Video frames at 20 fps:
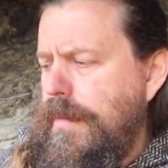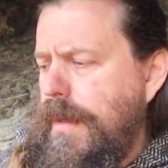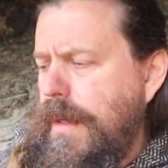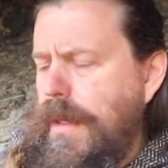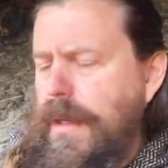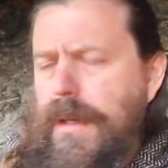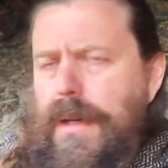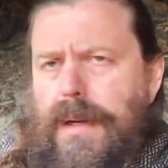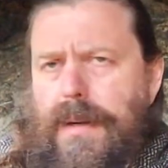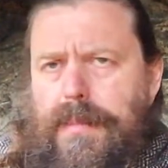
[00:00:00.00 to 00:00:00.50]

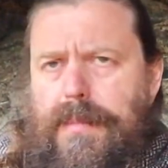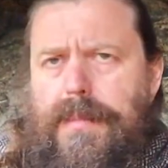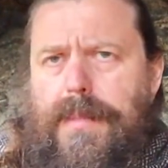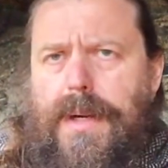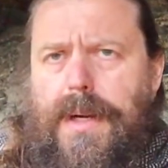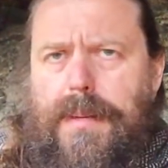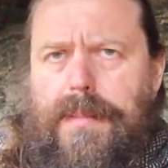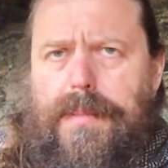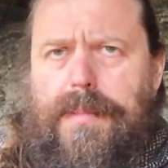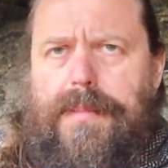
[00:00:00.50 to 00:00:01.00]
I'm
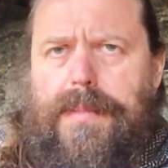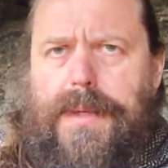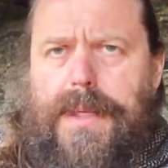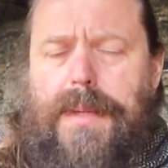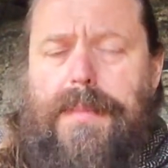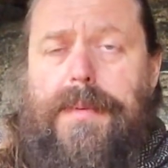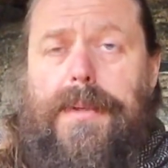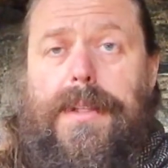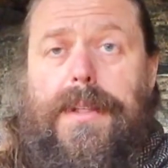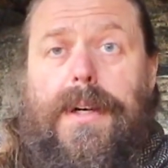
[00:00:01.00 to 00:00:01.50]
I'm
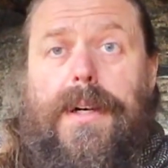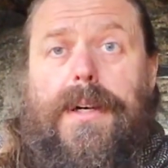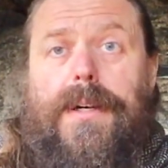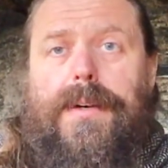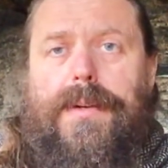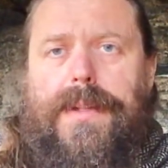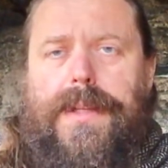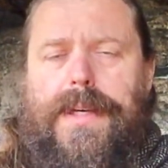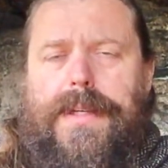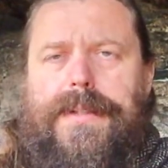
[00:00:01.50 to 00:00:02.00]
keeping an eye
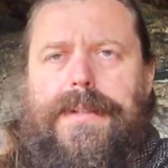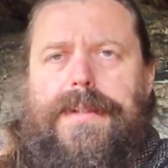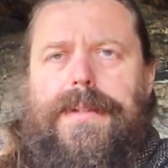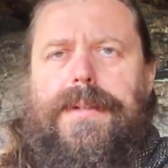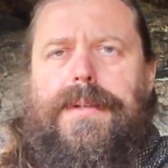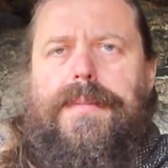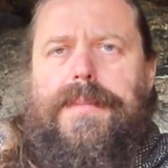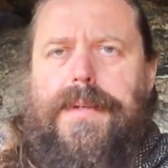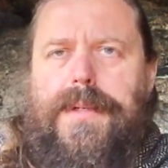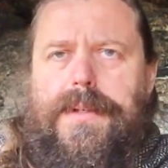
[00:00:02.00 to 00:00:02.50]
on that, you
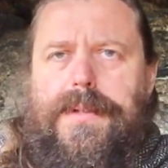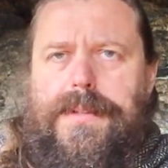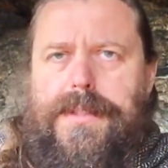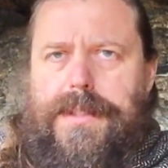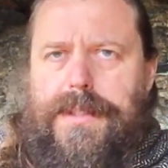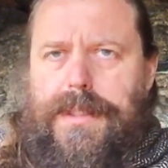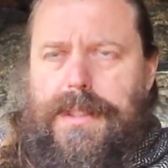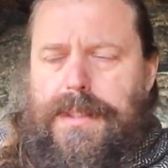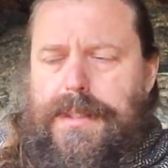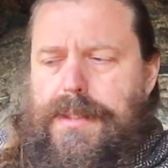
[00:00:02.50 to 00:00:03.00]
know, because
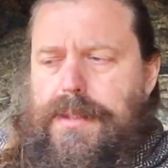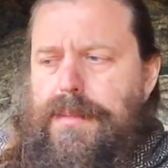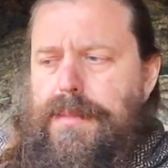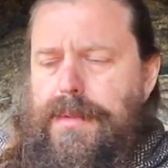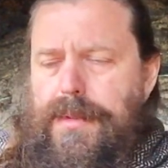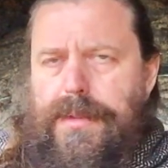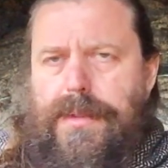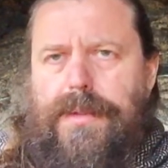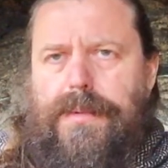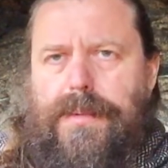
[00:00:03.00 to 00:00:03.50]
she needs to
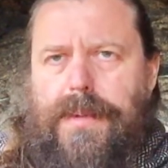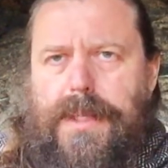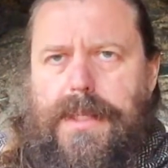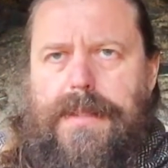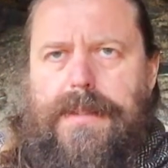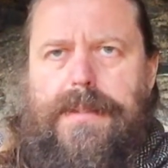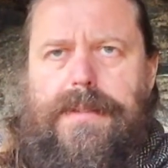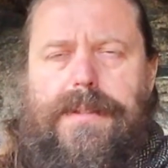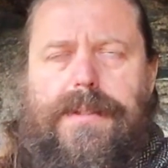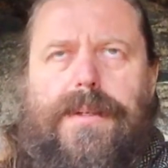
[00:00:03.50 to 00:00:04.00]
put on weight.
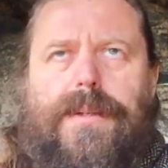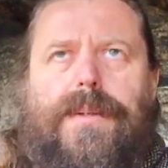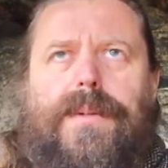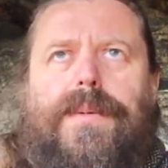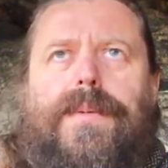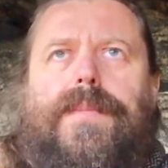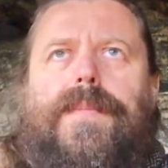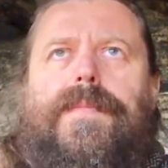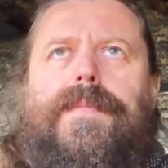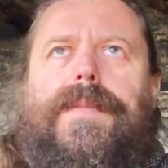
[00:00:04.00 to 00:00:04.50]

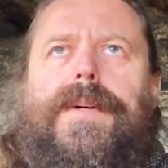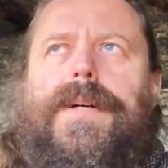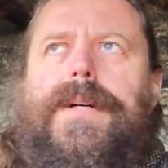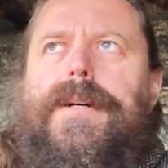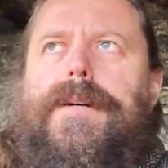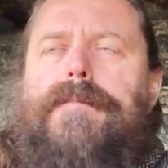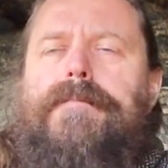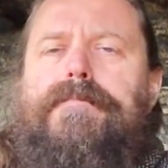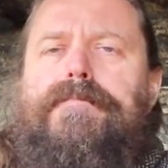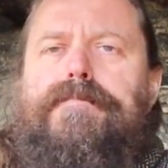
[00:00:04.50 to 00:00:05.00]
So,
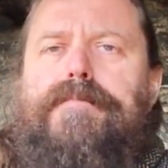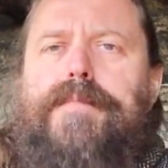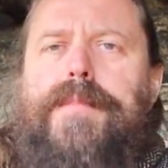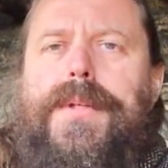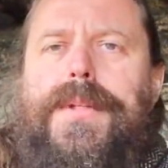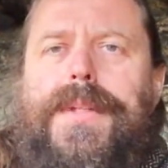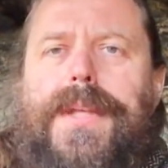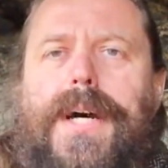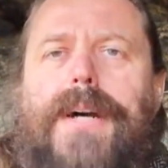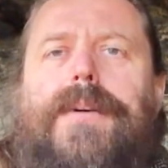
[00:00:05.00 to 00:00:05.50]
um,
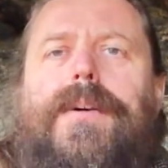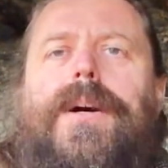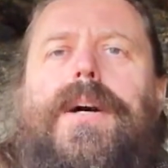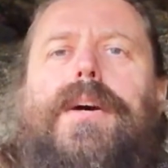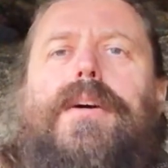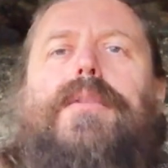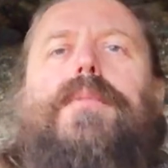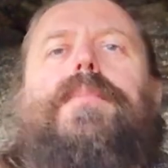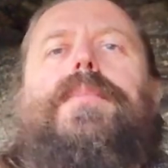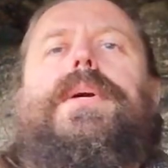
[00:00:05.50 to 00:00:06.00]
but now
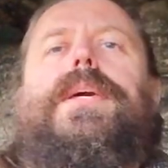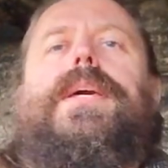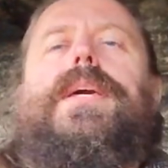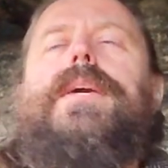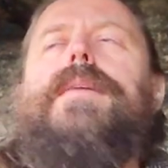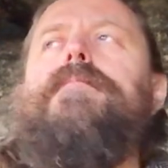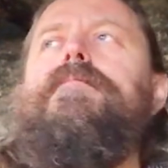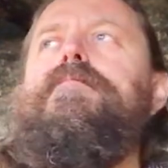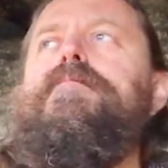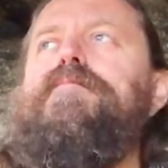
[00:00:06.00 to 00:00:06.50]
I'll
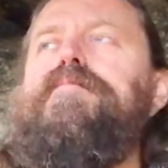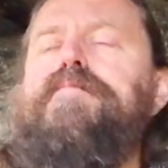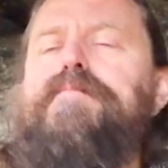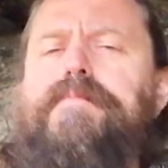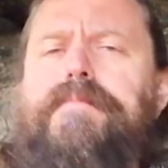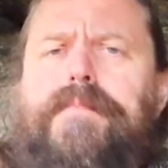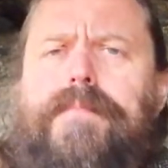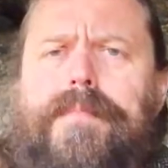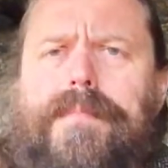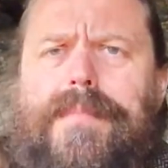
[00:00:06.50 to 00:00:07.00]
be,
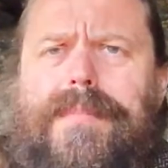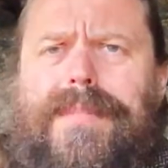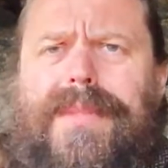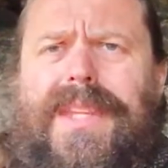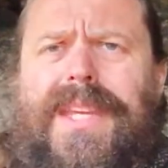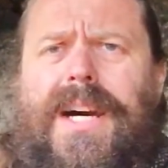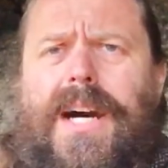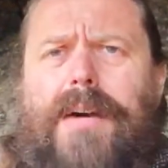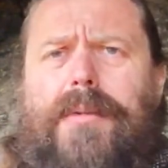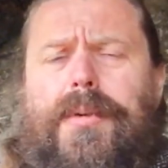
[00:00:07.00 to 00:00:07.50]

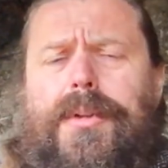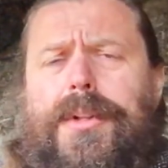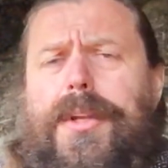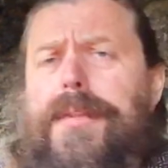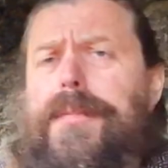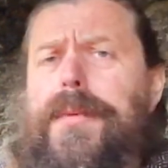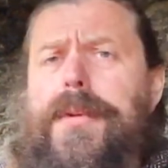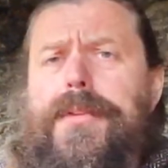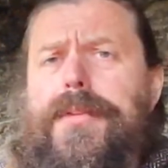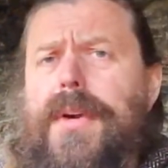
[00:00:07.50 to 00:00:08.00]
I will
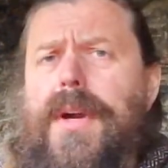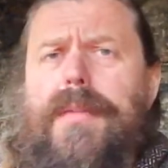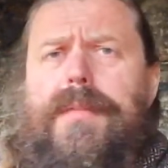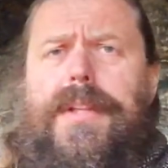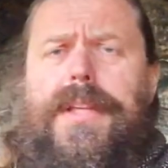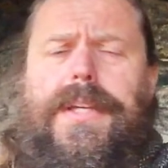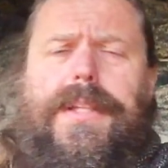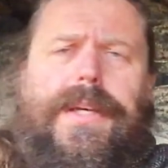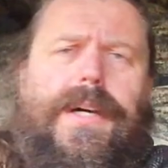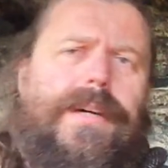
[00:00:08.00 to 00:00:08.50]
not be
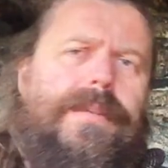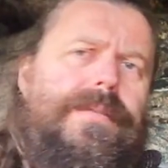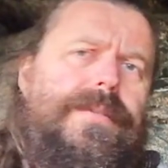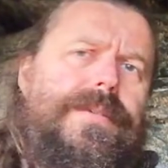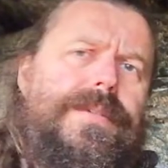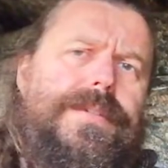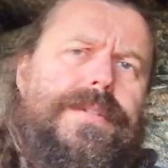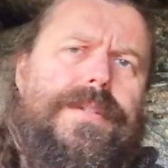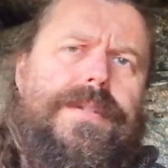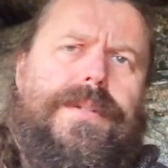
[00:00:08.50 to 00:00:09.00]
traveling now
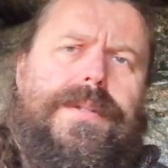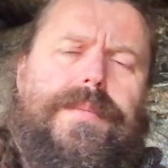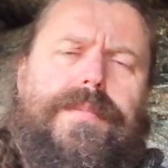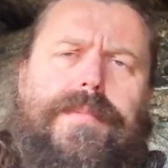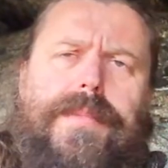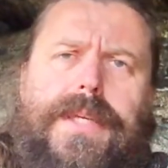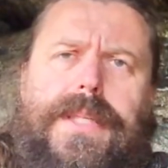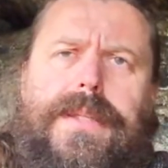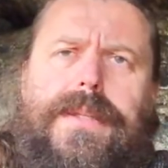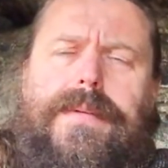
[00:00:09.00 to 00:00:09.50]
until the
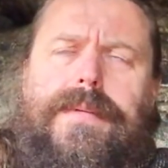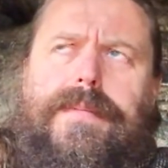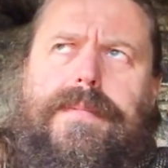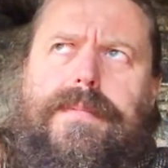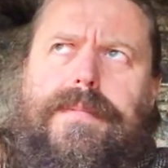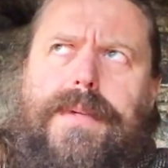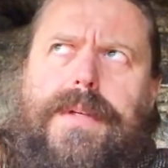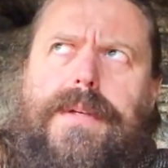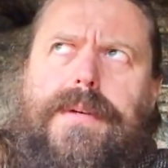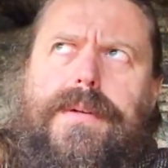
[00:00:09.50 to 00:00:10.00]
mid
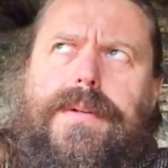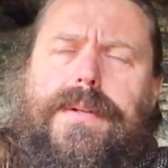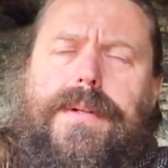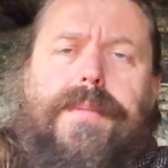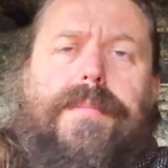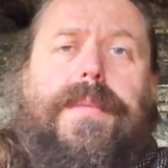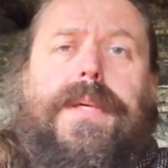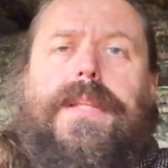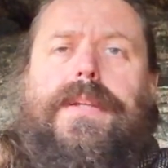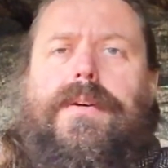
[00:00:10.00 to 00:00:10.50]

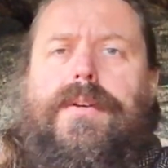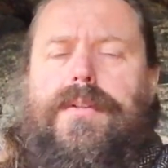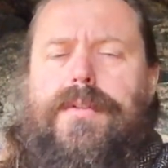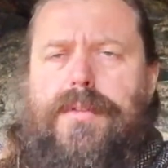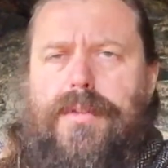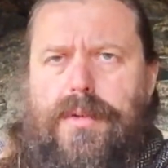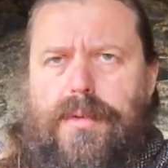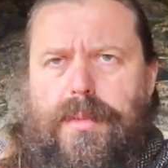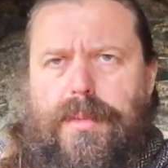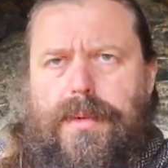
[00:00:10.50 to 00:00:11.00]
until mid
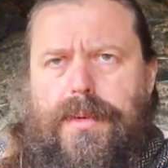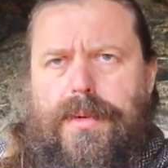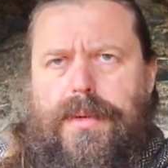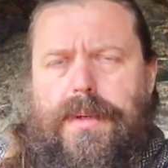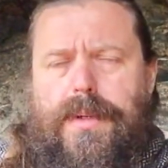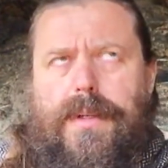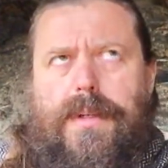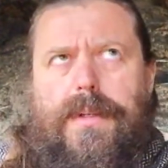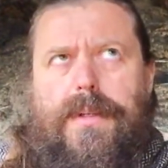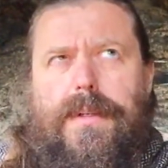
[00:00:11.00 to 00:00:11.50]
October.
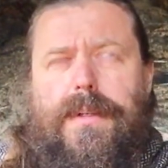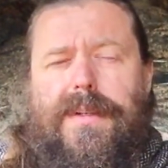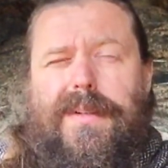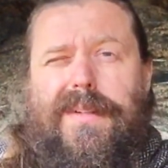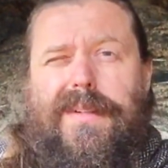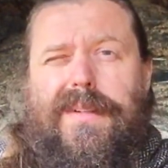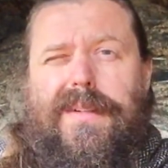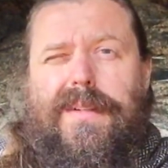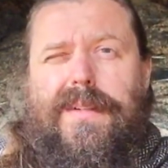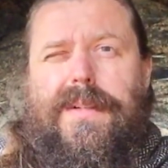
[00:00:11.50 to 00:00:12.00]

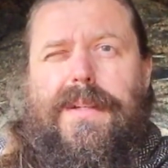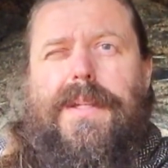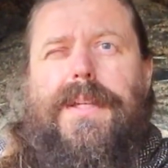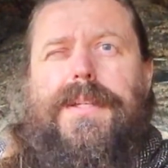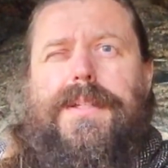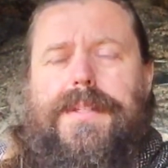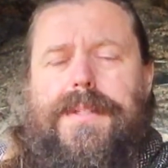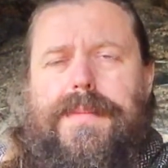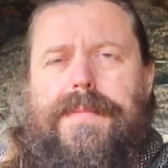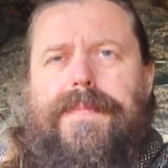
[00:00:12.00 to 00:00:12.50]

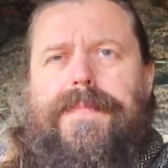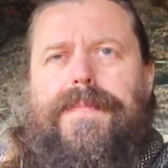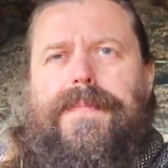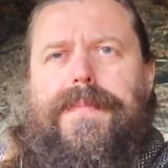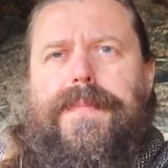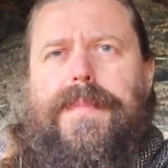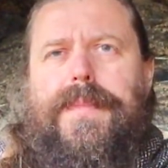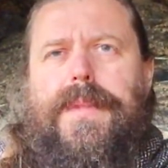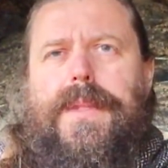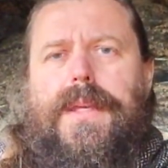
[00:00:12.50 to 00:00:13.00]
Yes.
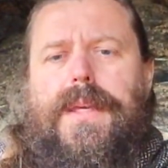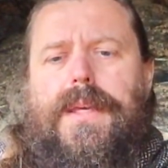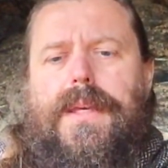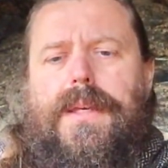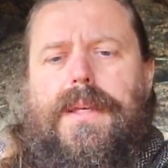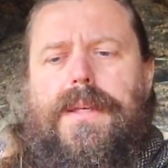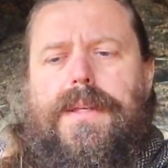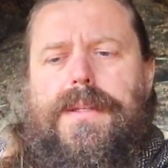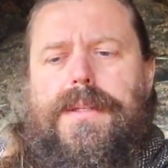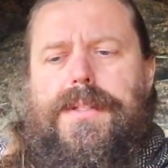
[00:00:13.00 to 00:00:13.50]

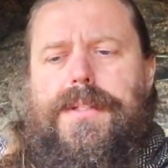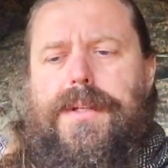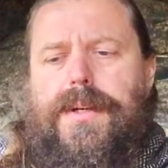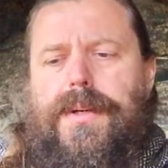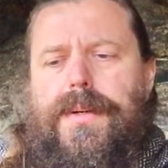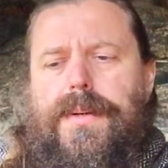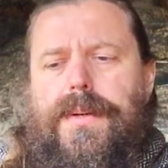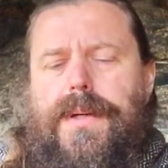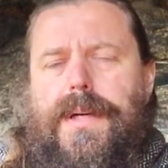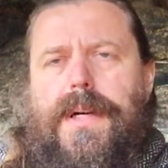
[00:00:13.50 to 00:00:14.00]

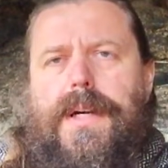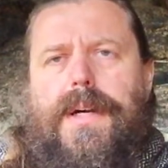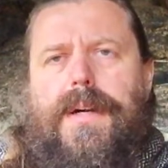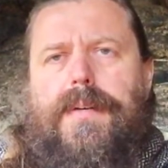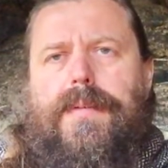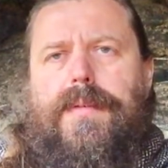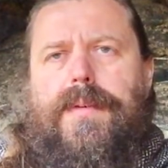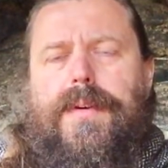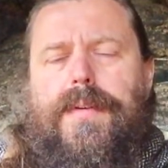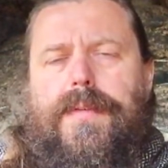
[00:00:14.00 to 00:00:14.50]
So I
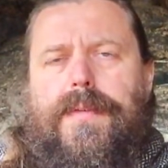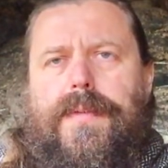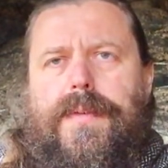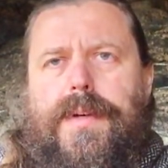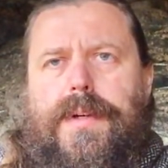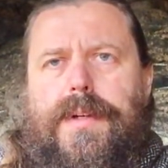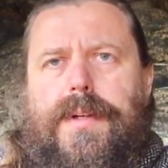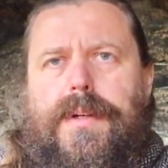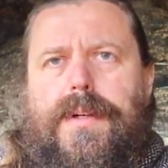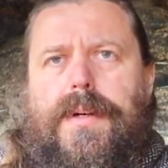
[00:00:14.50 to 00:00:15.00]
have
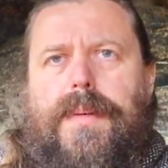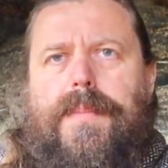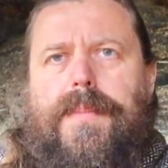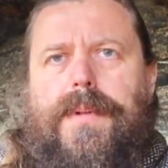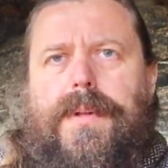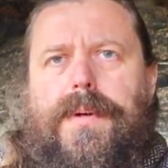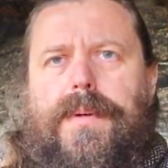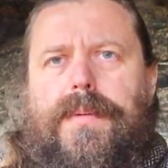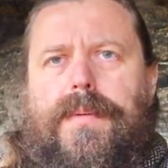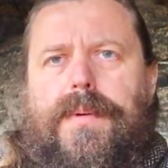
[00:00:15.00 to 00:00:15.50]
a, a
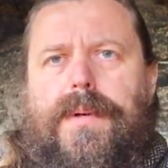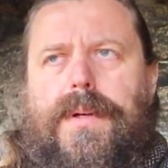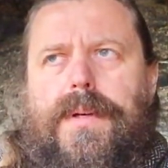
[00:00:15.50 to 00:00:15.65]
couple of